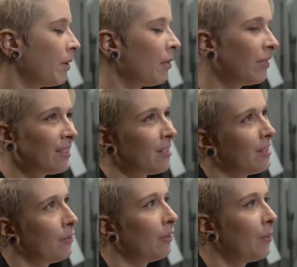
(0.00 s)
we don't
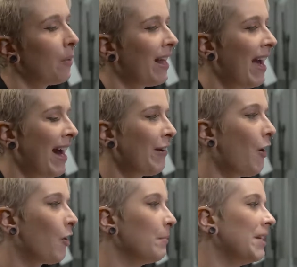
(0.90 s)
necessarily want to add
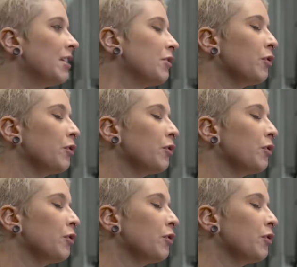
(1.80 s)
harmonies